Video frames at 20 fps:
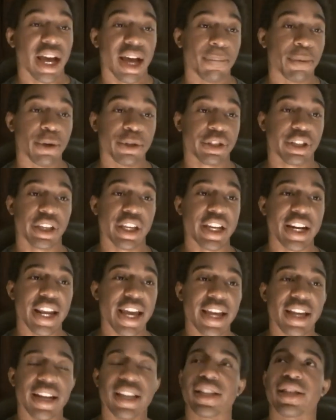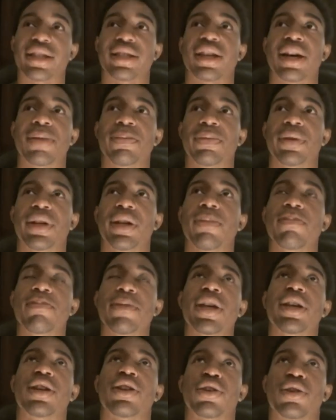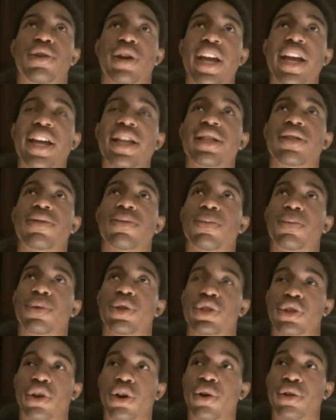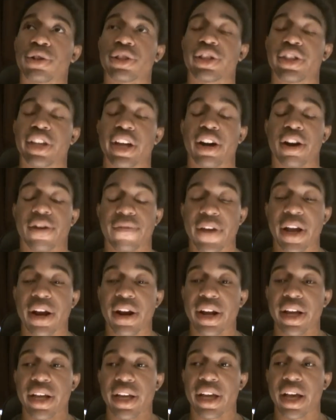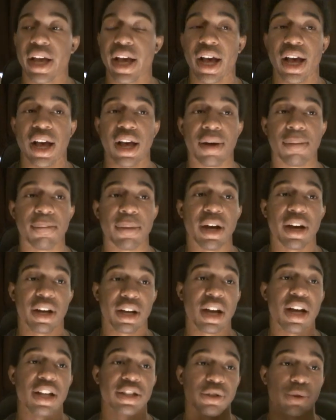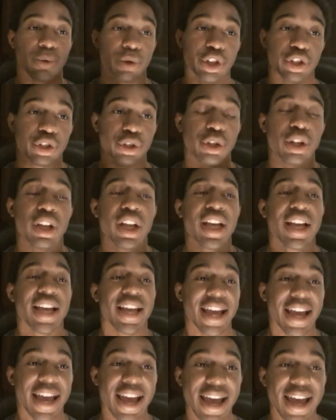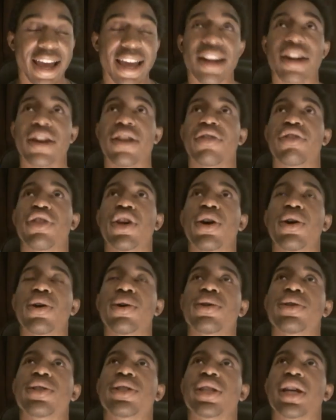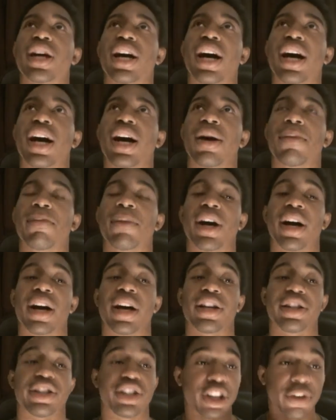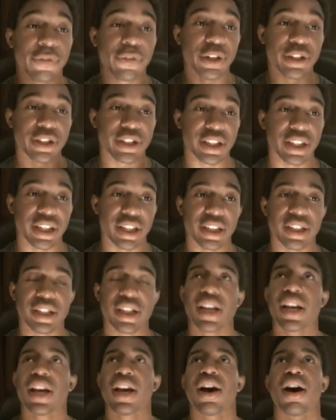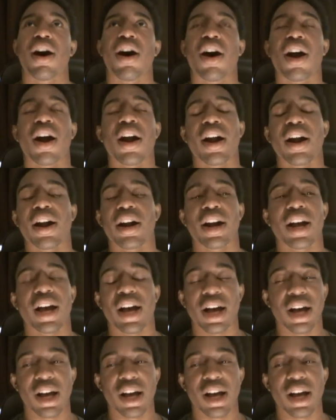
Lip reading: mostly innate is creates results that are very consequential, and those differences are